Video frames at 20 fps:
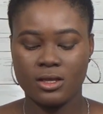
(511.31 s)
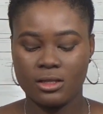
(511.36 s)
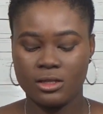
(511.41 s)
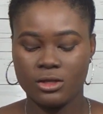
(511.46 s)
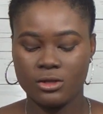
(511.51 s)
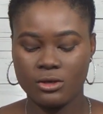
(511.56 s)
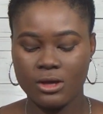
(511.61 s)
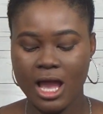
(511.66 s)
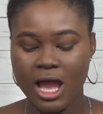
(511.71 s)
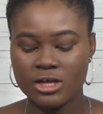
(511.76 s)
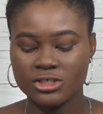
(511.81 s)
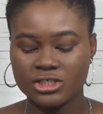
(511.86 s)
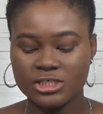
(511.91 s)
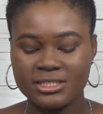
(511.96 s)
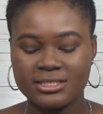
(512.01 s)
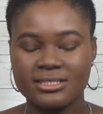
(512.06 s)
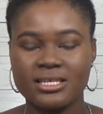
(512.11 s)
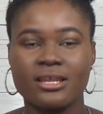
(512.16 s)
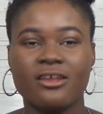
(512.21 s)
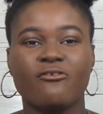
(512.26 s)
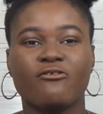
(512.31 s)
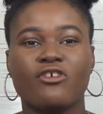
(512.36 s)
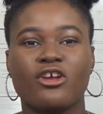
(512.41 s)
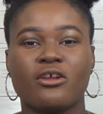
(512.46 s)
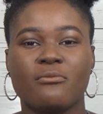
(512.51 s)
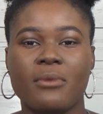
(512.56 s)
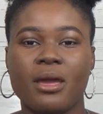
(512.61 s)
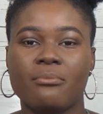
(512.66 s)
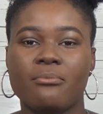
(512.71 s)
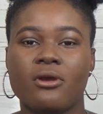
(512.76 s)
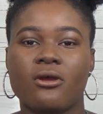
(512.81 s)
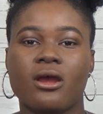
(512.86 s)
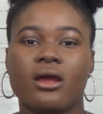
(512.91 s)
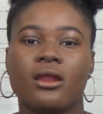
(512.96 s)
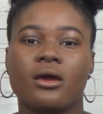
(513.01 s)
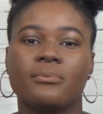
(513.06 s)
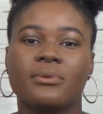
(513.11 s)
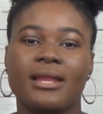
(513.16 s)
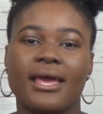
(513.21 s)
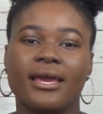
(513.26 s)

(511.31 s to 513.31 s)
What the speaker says: So I just sit in front of my mirror and I'll be like,